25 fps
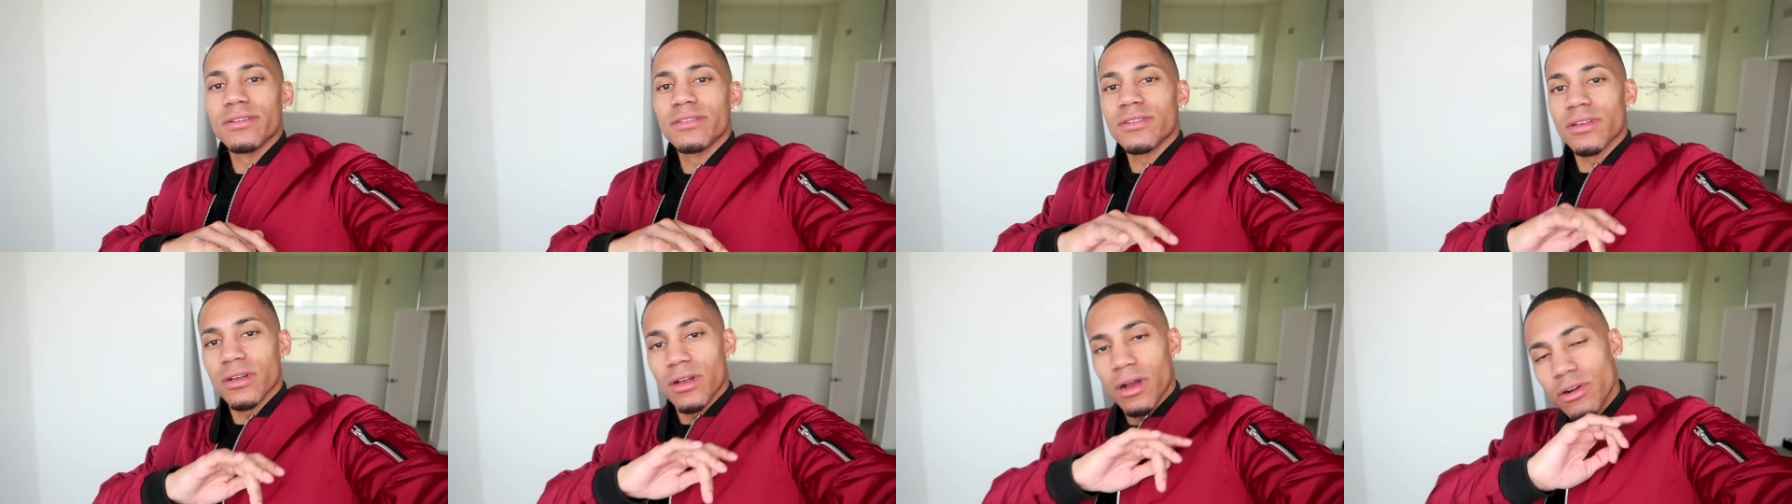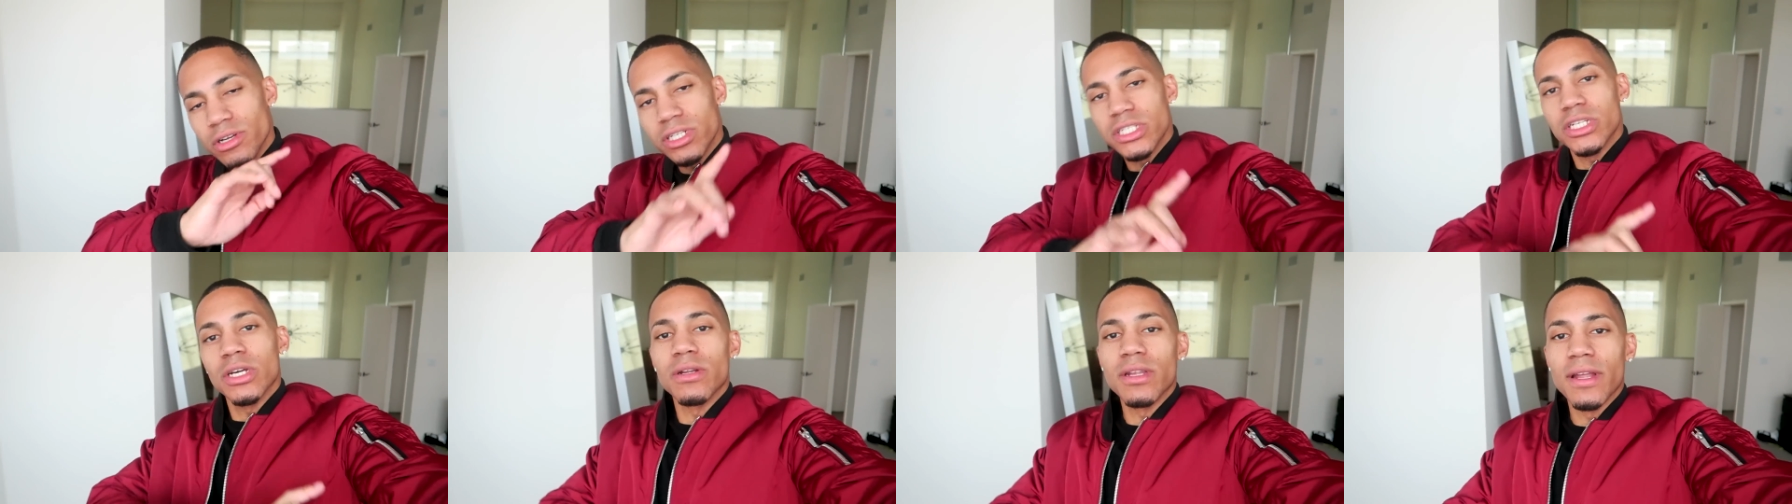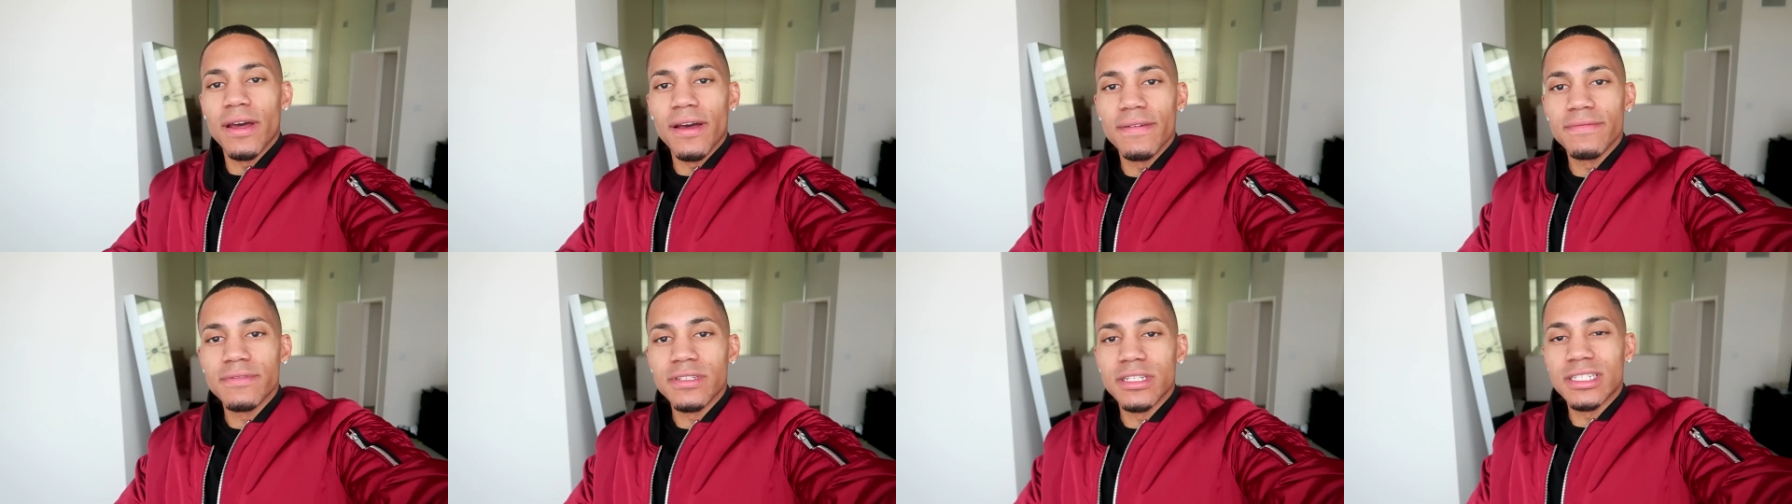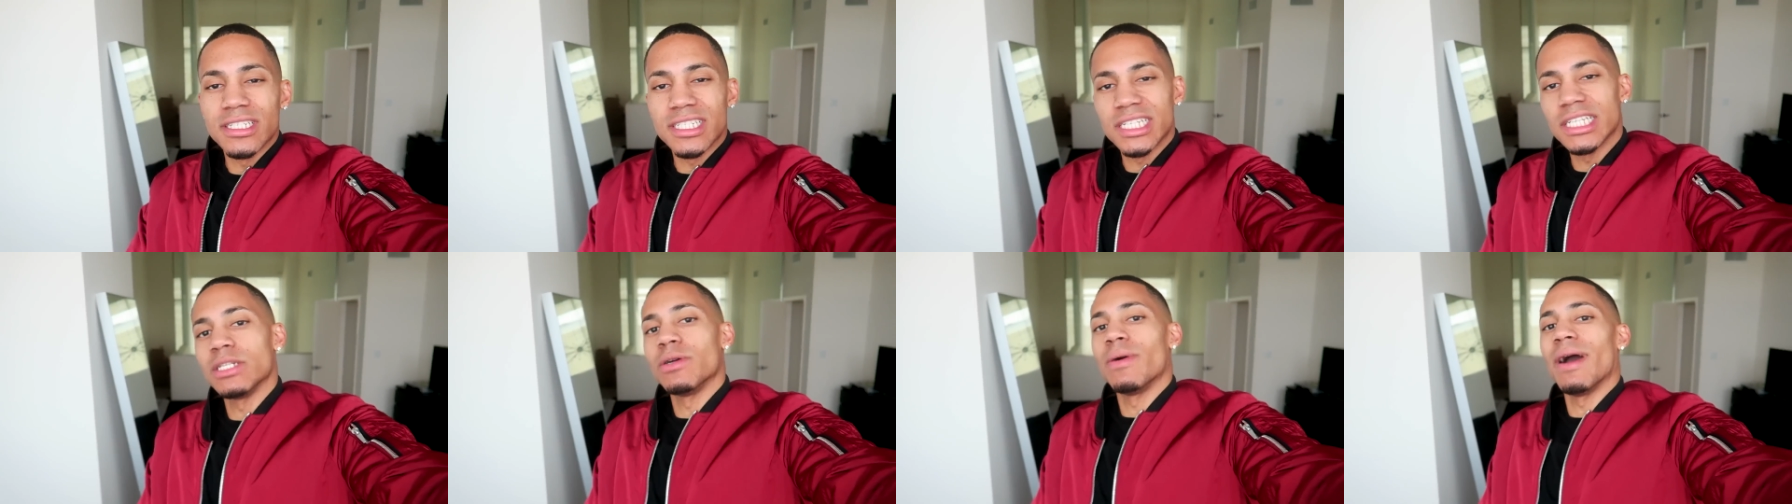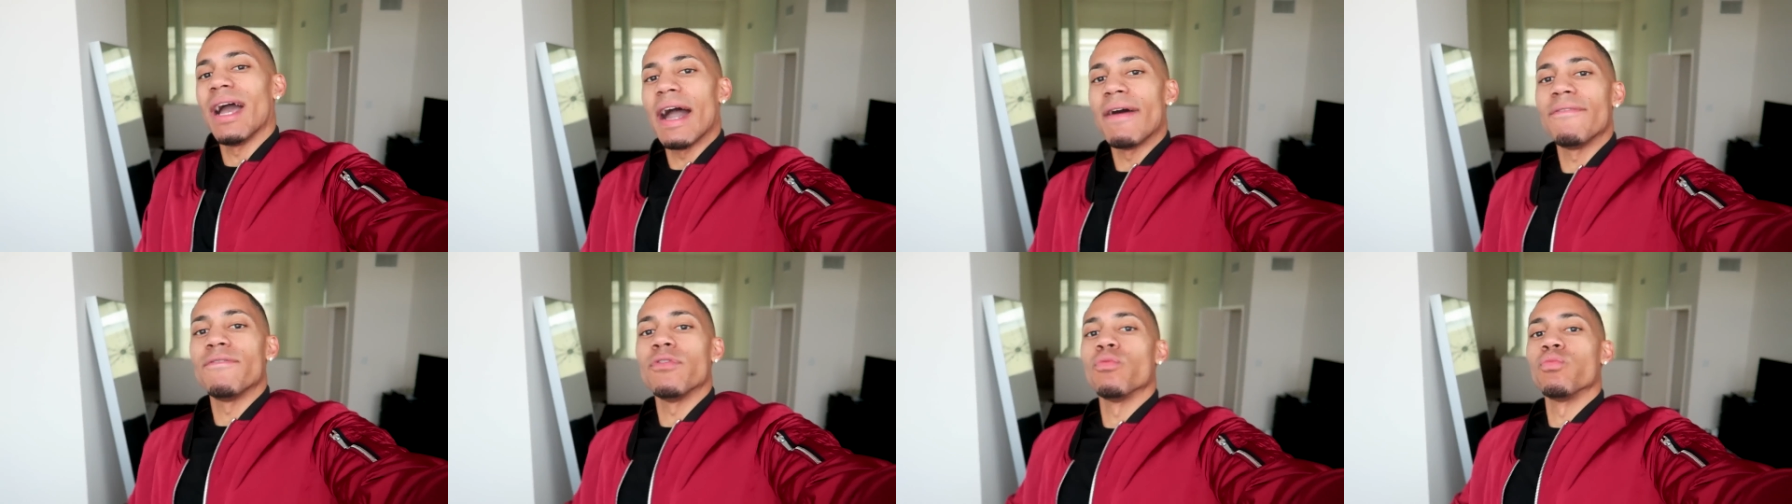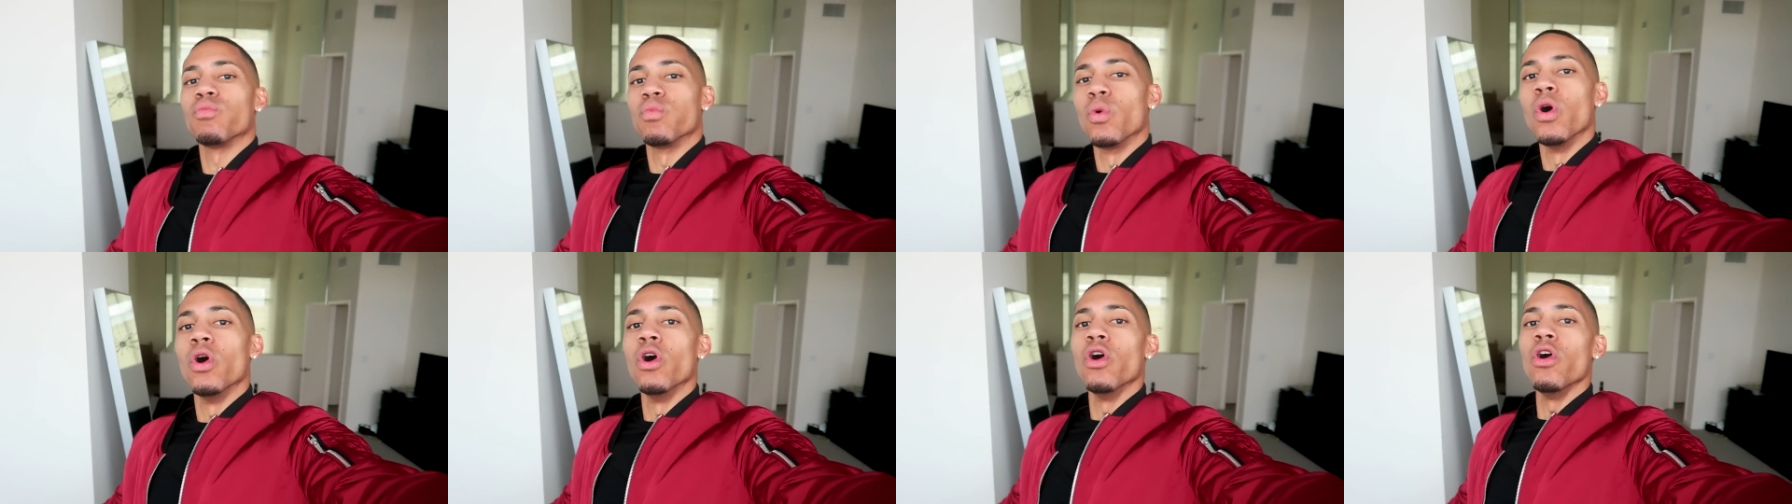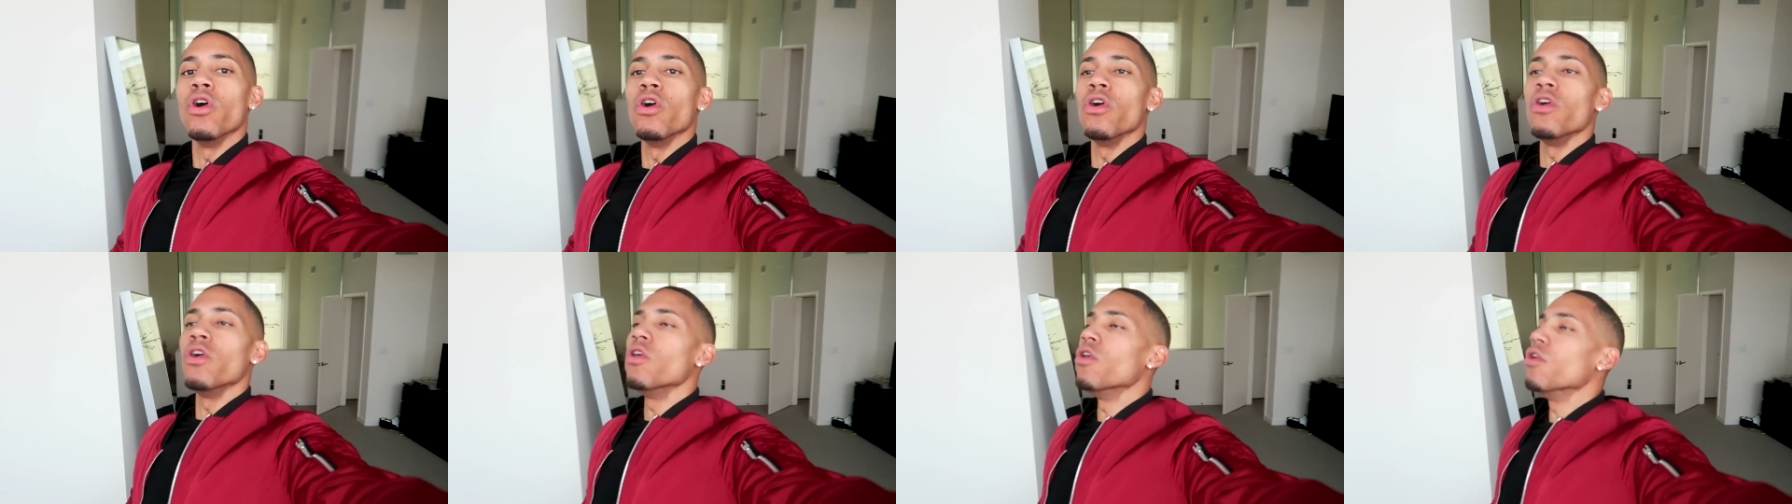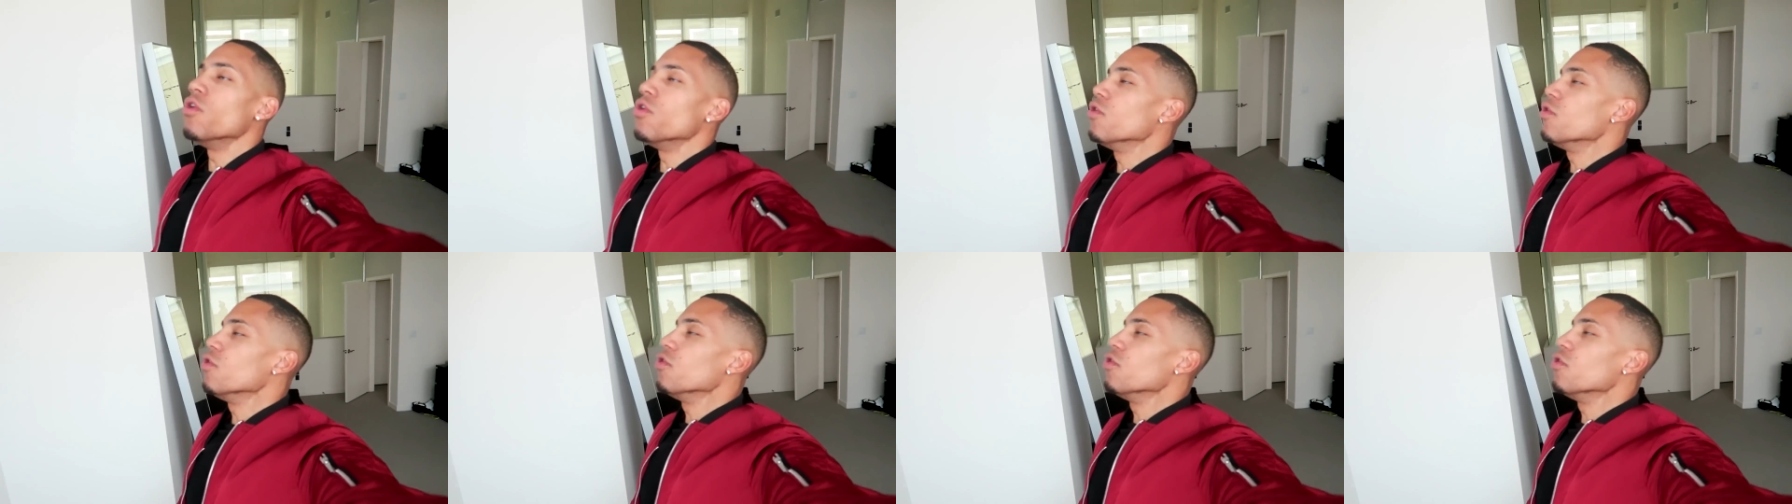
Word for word: So go show love to Chino Apple. Woo!